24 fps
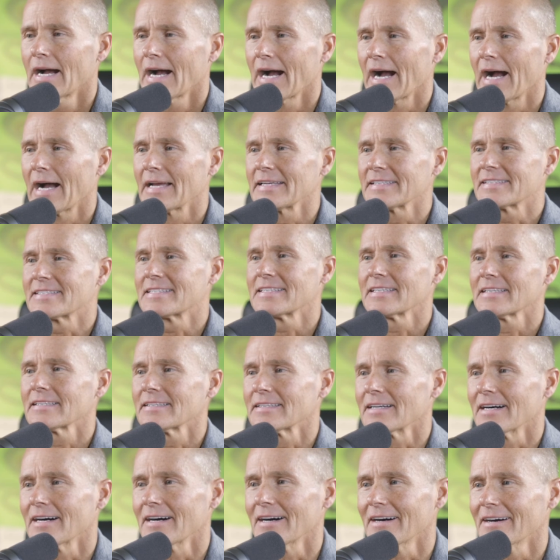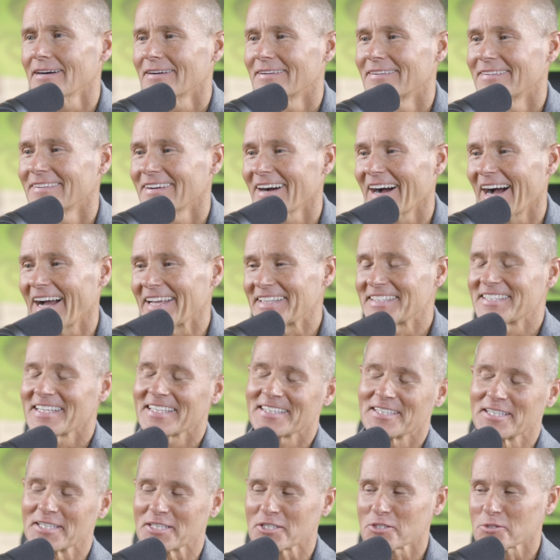I did
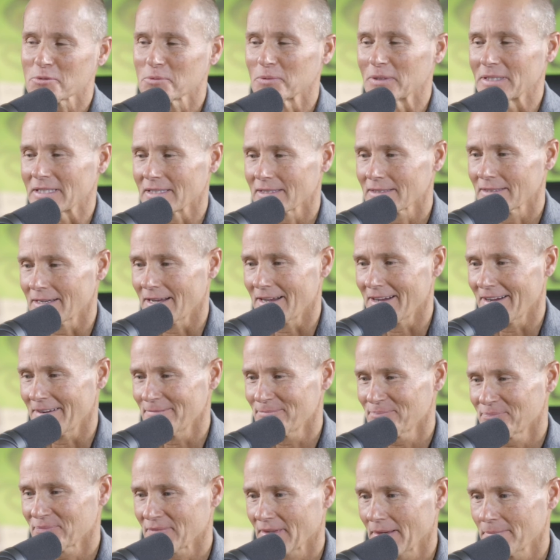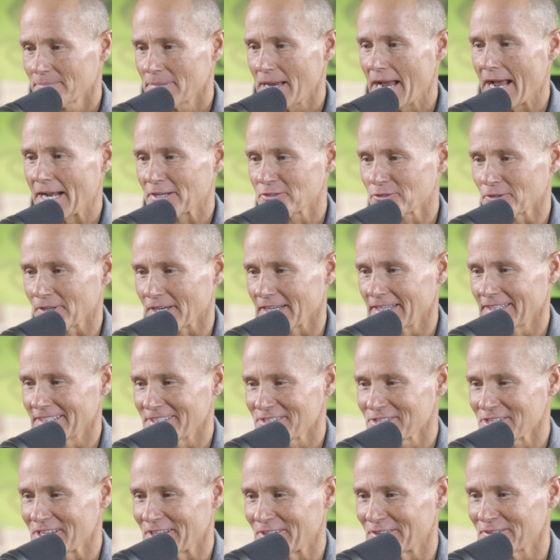this with Patrick in
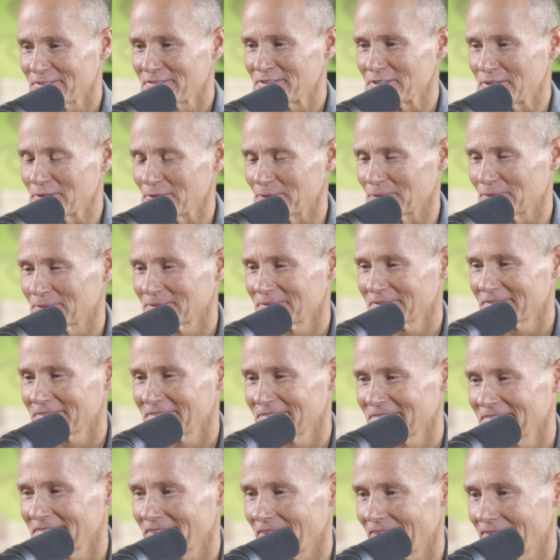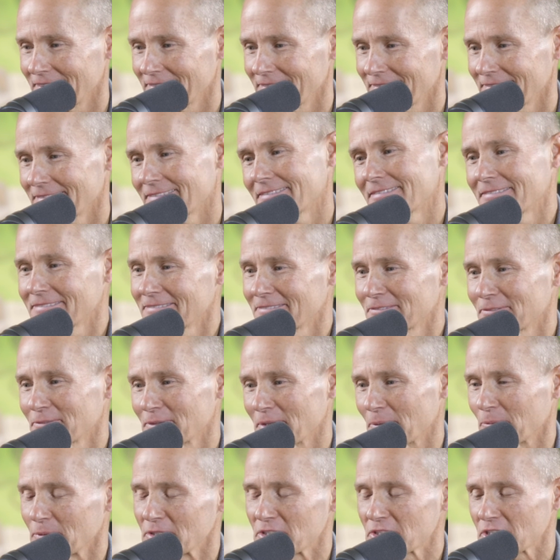his interview
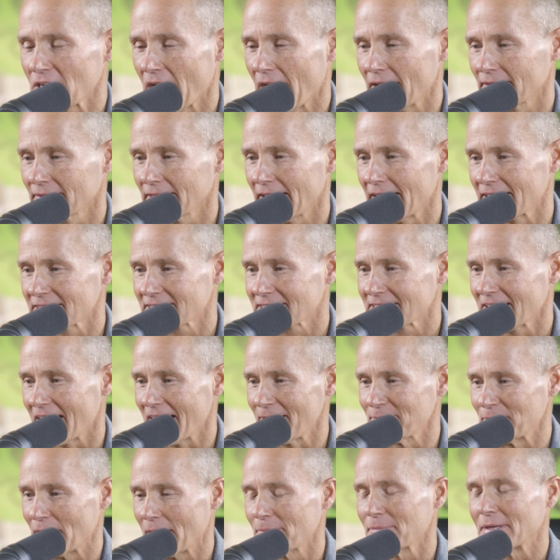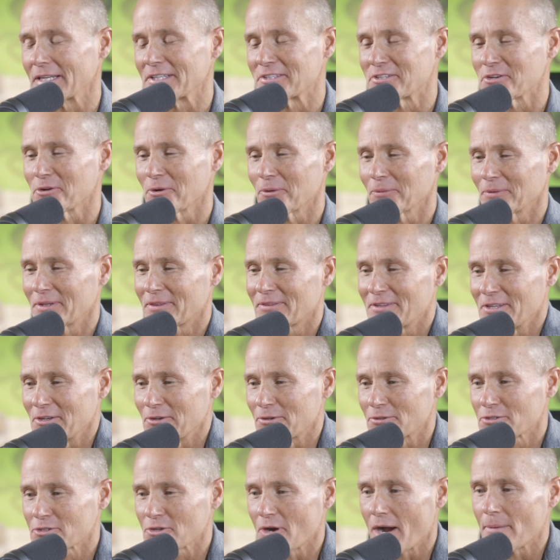that we shot last time, and I'm going to do it with
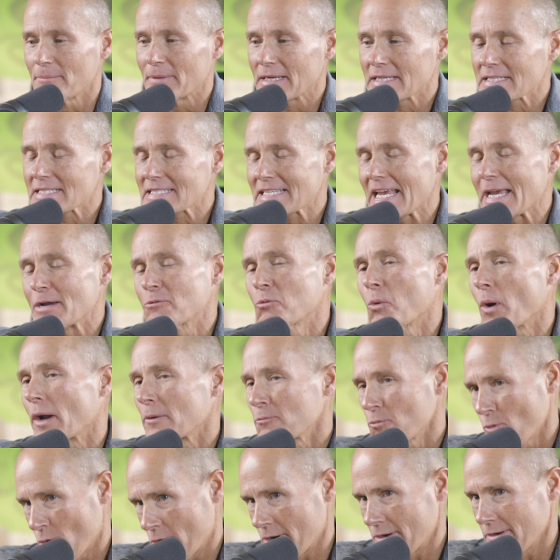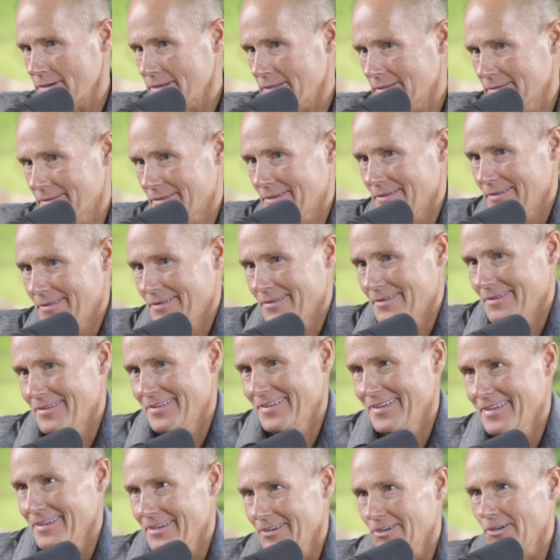you. So I'm going to say one word,
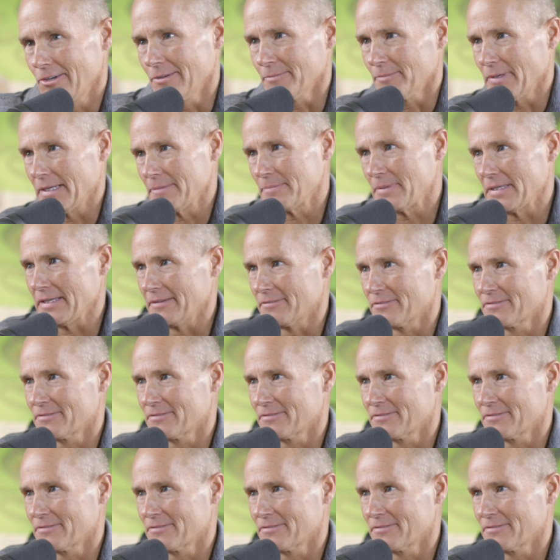or it might be a